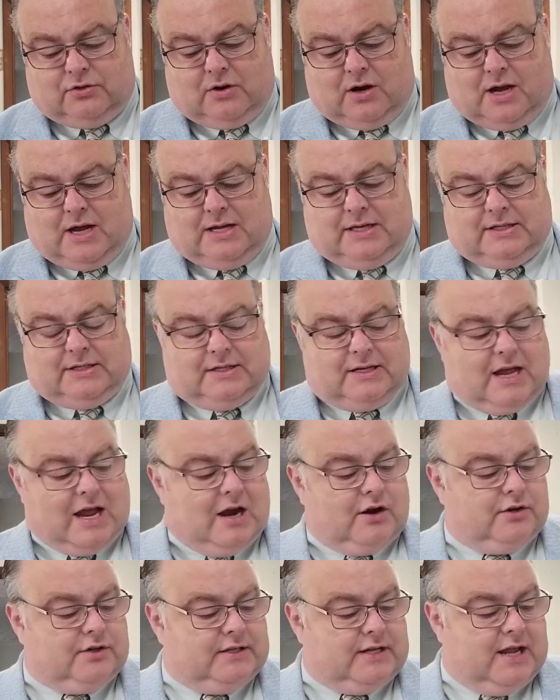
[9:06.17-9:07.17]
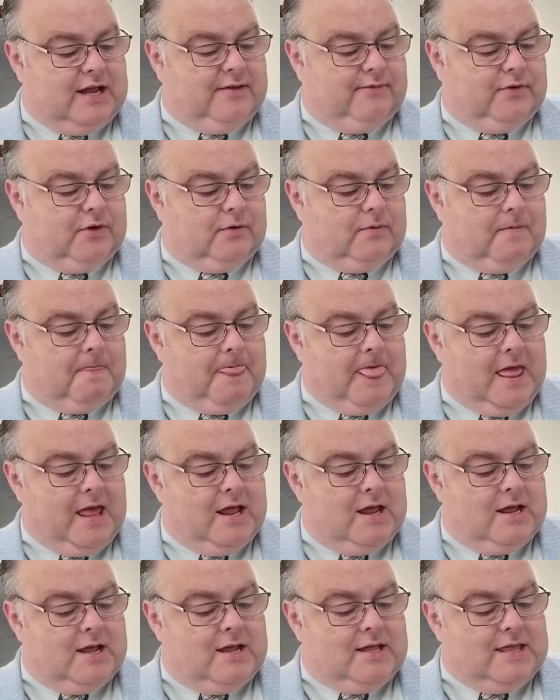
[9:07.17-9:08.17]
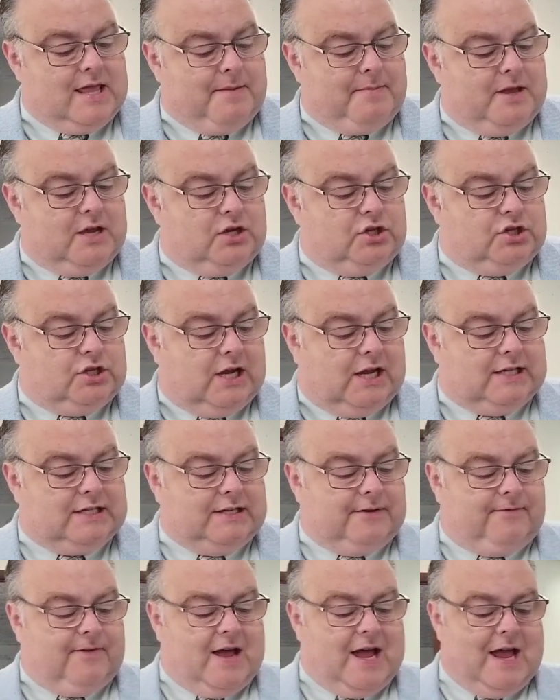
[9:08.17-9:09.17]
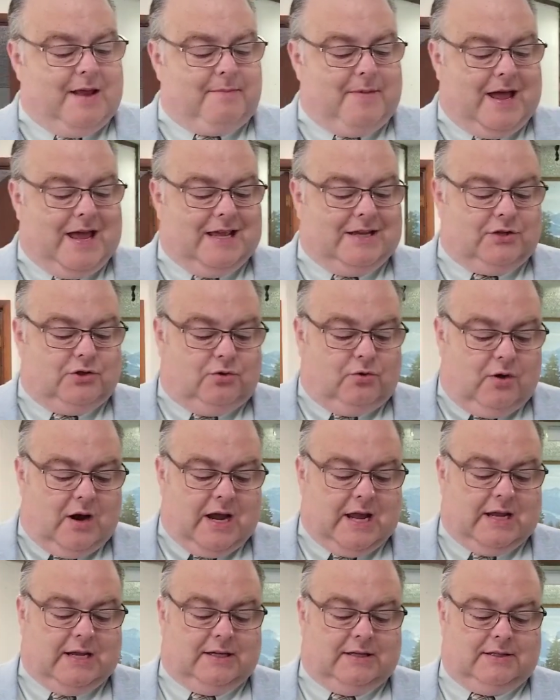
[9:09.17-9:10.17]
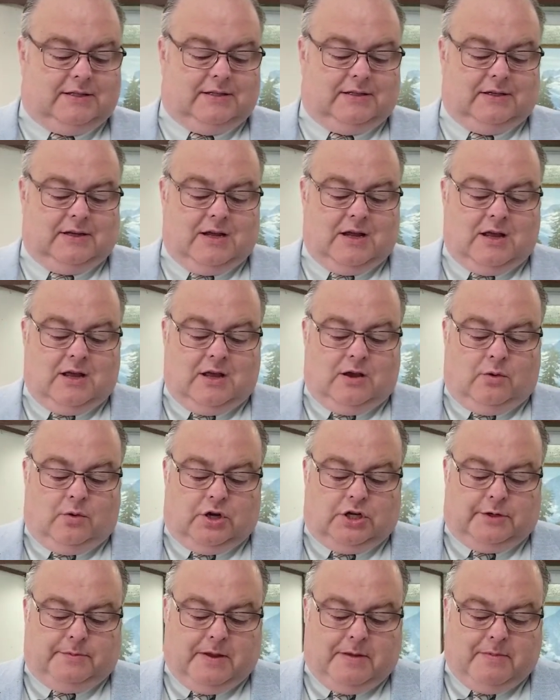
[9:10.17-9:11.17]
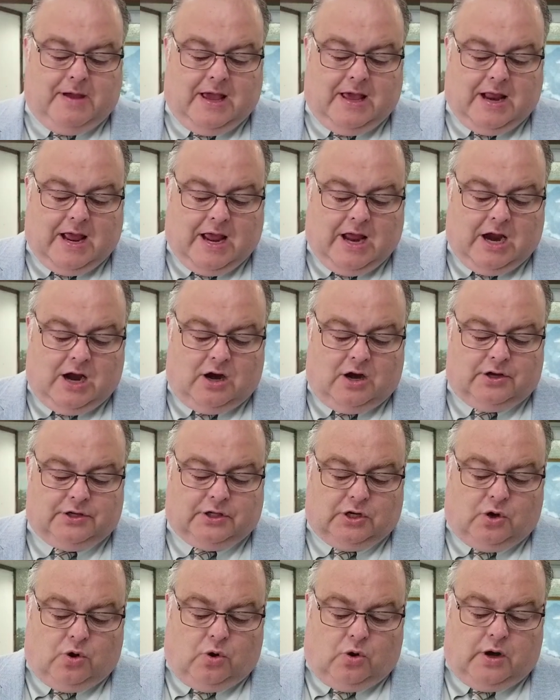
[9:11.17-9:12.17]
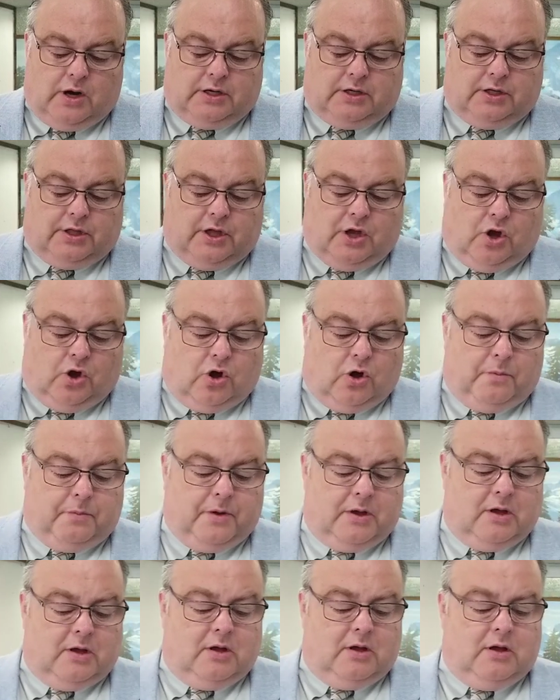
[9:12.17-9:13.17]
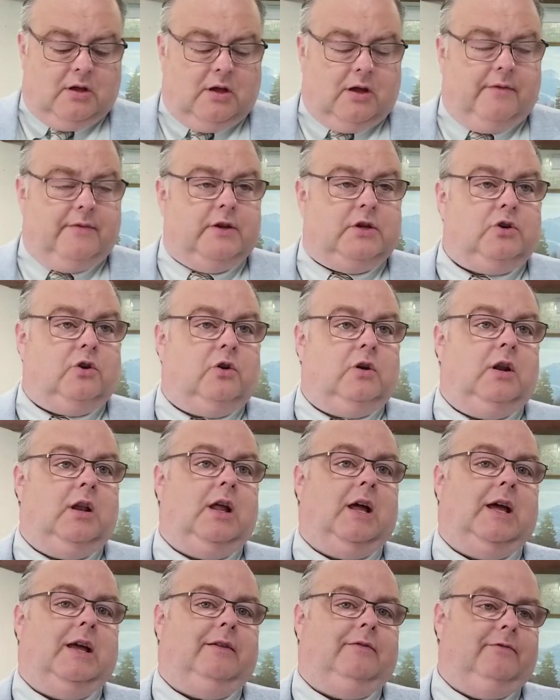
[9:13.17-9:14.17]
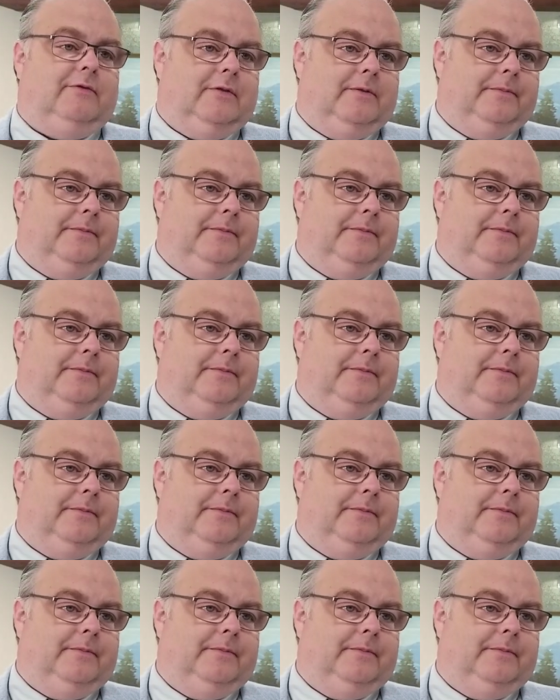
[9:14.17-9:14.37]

Christ our Savior, that being justified by his grace, we should be made heirs according to the hope of eternal life.